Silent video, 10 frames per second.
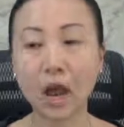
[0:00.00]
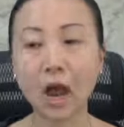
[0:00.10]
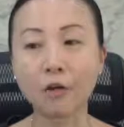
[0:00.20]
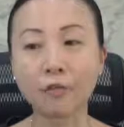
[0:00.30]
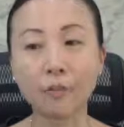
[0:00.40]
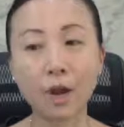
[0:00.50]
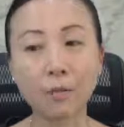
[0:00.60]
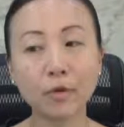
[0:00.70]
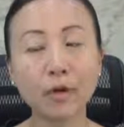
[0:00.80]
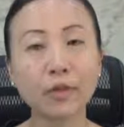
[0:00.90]
And
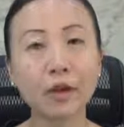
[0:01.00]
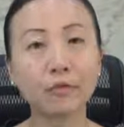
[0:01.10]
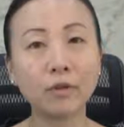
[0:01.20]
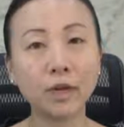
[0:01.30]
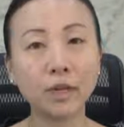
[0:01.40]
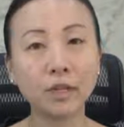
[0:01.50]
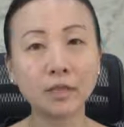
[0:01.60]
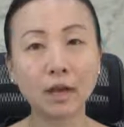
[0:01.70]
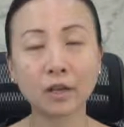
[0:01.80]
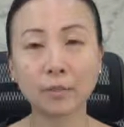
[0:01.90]
remember that readers
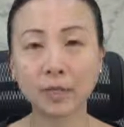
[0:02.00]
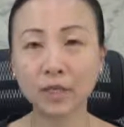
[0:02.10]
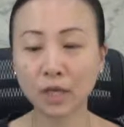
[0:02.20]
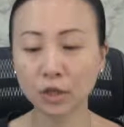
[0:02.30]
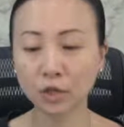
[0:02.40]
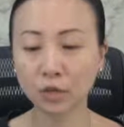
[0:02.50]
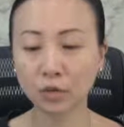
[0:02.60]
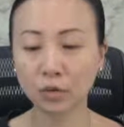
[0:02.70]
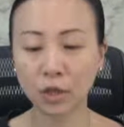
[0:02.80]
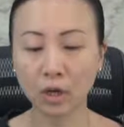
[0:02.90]
are the potential